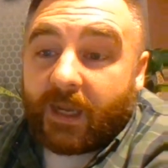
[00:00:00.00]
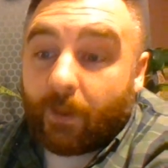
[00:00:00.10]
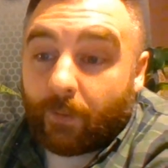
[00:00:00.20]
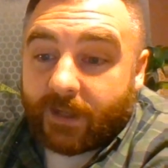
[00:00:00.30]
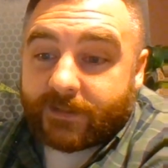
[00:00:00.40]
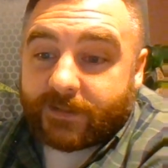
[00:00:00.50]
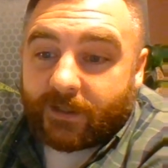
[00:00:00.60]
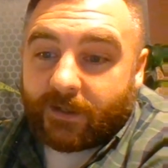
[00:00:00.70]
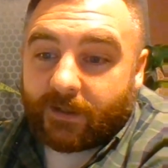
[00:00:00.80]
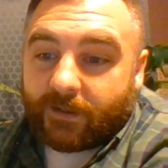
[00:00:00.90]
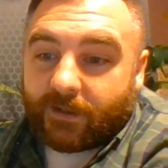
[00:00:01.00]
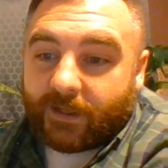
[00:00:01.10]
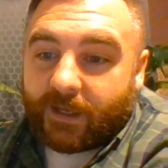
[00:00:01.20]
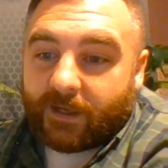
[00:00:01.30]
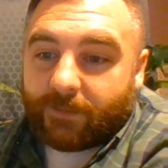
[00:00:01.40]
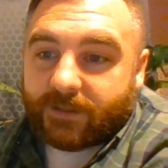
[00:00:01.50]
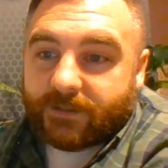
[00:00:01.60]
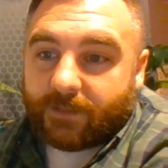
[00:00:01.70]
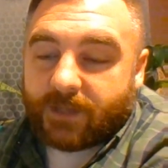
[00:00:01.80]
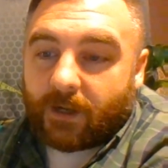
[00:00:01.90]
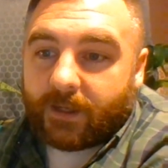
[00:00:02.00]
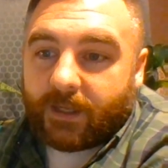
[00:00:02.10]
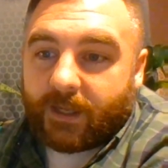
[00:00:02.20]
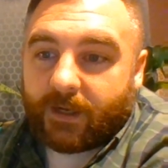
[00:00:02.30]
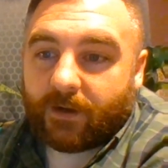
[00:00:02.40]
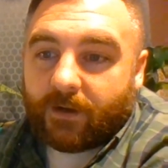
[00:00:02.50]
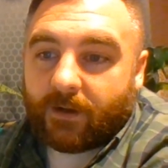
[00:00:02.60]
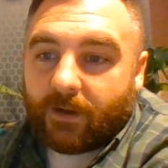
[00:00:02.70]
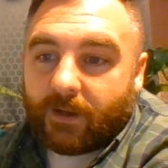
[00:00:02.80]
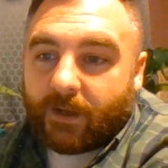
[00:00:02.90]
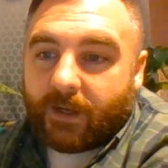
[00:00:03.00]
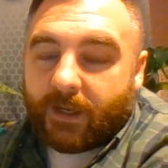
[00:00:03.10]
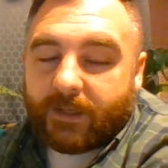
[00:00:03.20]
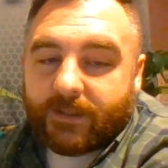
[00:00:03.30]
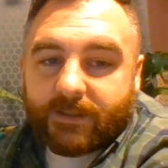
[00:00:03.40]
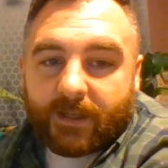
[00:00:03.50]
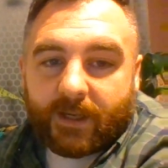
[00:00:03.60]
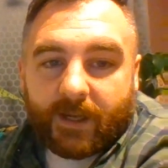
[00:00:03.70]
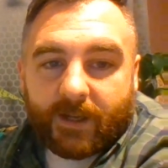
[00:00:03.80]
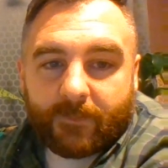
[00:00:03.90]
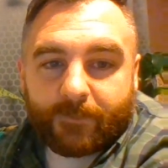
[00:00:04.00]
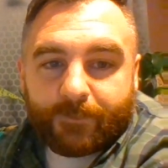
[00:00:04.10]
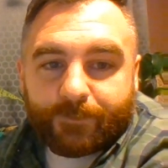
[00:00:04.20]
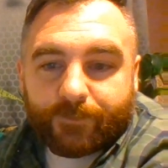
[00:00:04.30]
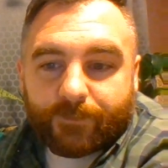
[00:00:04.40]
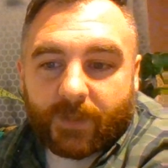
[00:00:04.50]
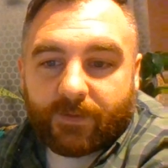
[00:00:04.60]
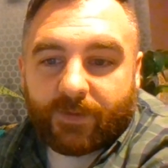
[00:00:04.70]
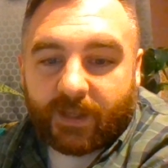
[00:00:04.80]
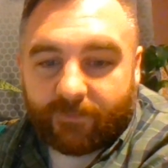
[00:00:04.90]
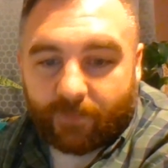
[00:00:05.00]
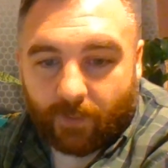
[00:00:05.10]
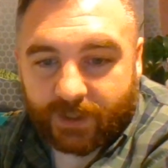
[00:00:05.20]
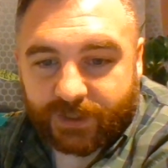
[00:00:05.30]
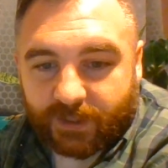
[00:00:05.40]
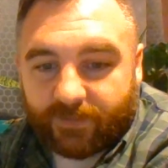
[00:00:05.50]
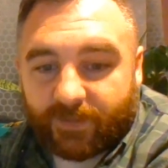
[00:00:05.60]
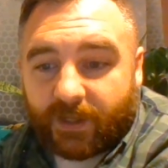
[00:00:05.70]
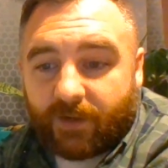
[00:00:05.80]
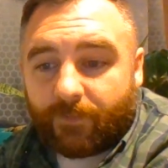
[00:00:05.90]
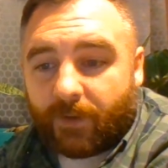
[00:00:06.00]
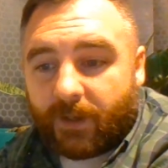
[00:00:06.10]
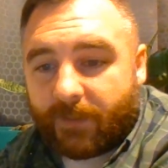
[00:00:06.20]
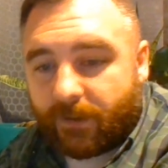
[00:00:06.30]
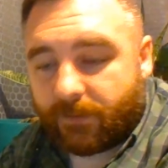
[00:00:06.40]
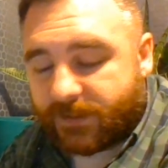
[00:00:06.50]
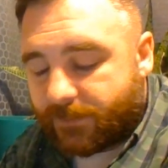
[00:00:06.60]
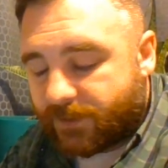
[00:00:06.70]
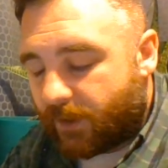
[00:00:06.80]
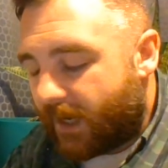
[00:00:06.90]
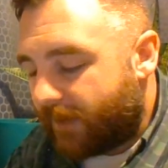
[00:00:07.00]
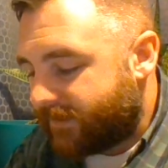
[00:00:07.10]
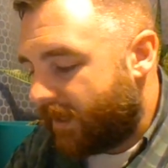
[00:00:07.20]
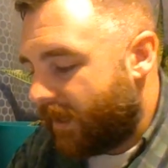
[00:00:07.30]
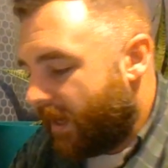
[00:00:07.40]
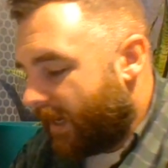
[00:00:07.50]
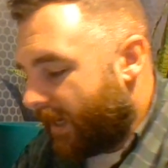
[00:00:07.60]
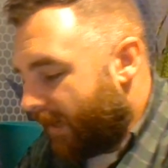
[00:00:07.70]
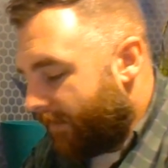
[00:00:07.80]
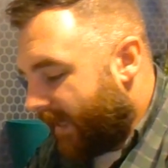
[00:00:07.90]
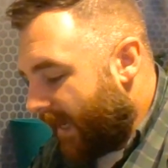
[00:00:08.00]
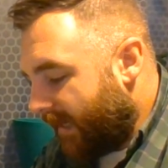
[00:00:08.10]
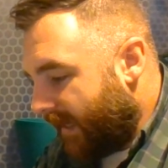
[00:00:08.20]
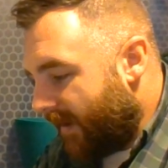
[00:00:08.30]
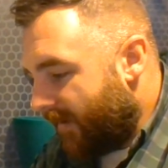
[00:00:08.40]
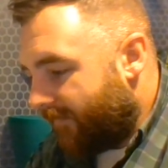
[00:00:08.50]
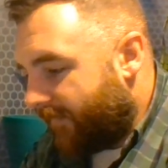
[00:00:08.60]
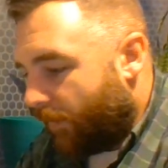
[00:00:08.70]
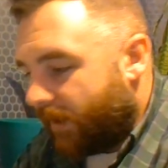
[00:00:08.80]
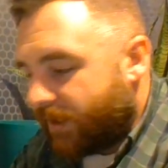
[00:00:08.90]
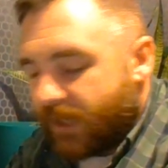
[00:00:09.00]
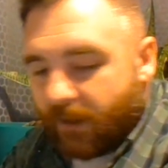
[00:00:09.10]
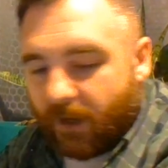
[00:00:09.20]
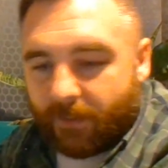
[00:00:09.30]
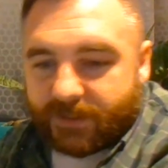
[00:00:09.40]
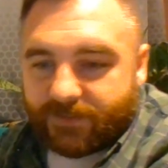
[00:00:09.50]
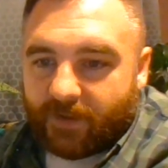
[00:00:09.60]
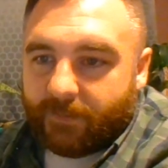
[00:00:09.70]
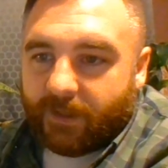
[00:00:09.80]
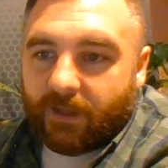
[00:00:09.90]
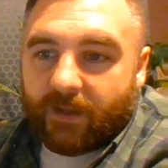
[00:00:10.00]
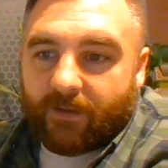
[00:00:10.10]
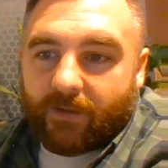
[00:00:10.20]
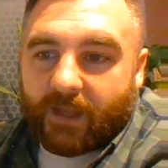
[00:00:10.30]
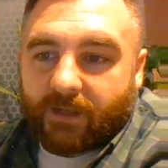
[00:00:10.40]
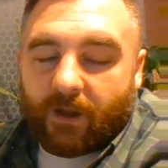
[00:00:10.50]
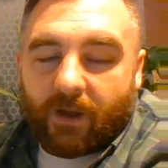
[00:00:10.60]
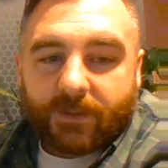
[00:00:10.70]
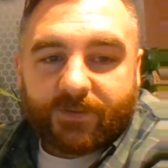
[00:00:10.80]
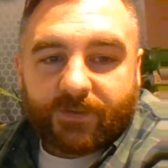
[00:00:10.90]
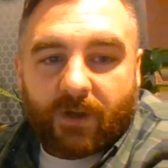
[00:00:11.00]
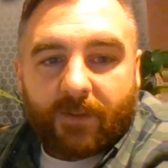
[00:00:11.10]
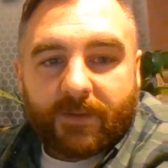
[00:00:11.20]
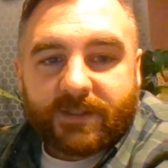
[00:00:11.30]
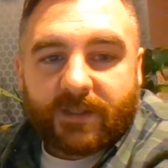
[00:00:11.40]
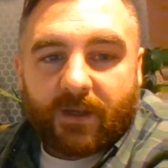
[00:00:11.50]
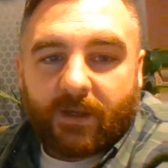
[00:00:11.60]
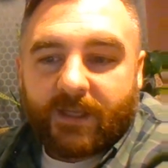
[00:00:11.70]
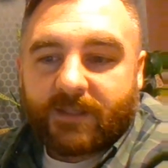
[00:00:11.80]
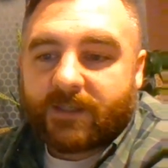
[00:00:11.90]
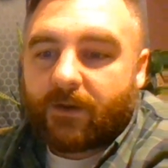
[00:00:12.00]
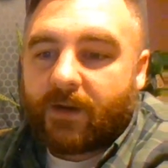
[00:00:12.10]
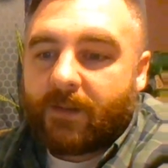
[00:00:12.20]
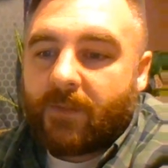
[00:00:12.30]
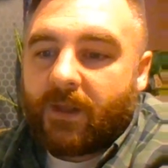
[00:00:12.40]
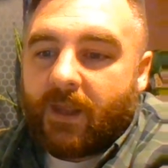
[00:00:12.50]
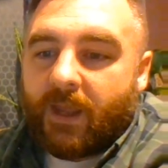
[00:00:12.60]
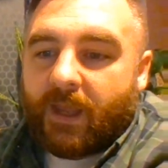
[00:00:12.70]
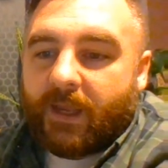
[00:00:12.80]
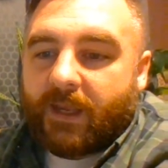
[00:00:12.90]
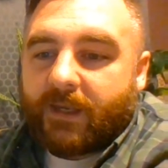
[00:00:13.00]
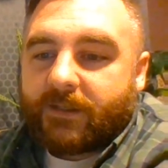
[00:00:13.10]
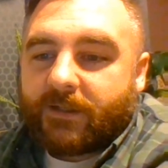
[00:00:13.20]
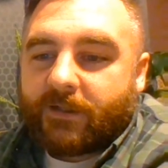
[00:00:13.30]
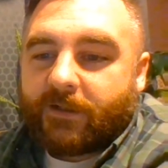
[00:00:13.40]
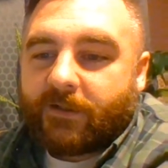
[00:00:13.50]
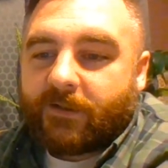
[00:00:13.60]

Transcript: anyways, again, I'm going to stop talking here, and thank you for watching. Thank you for anybody who's subscribed. Again, if you want to chat comics, find me at Comics for Thomas on Instagram, and I